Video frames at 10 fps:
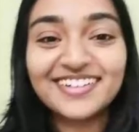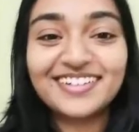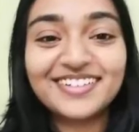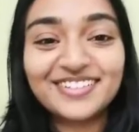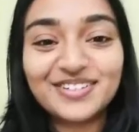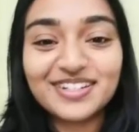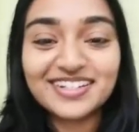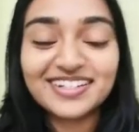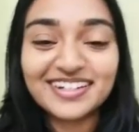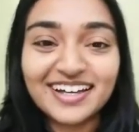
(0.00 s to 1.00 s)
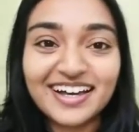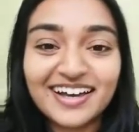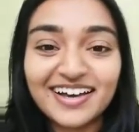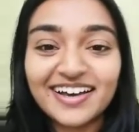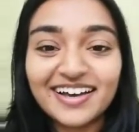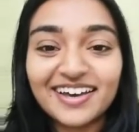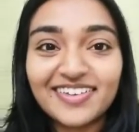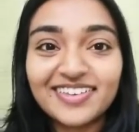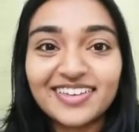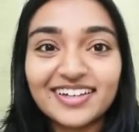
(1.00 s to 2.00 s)
So I
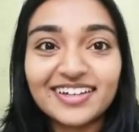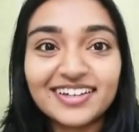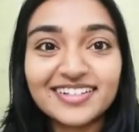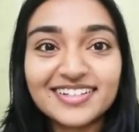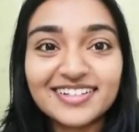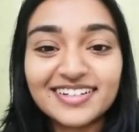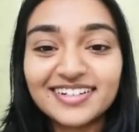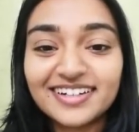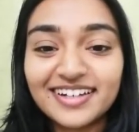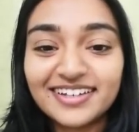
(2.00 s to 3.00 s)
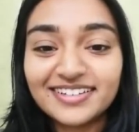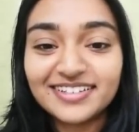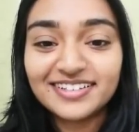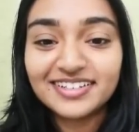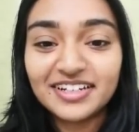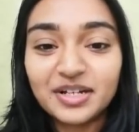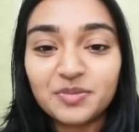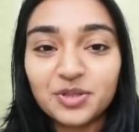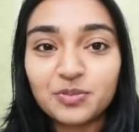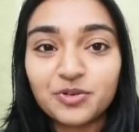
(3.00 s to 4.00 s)
think it's 8:30 a.m. in
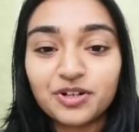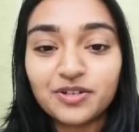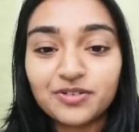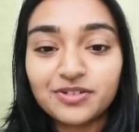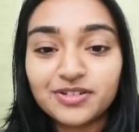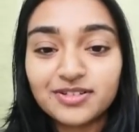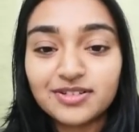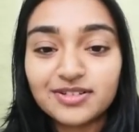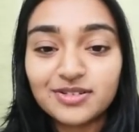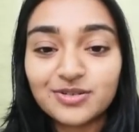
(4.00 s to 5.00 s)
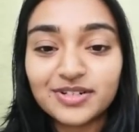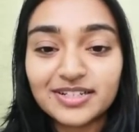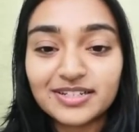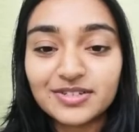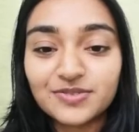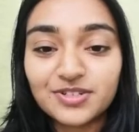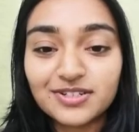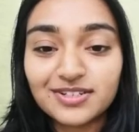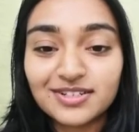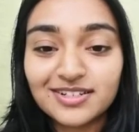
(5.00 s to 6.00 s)
the morning for Kristen, so let's see if
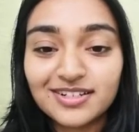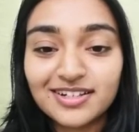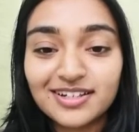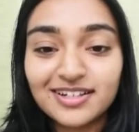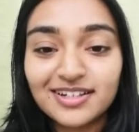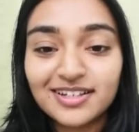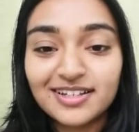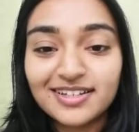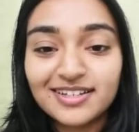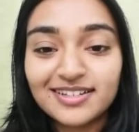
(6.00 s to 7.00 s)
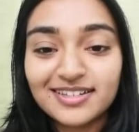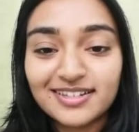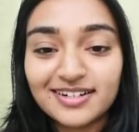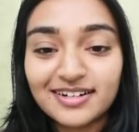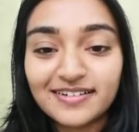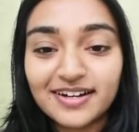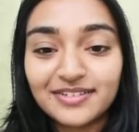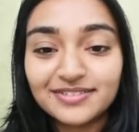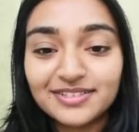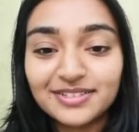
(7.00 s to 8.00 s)
she's still
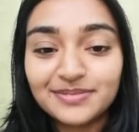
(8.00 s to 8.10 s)
around.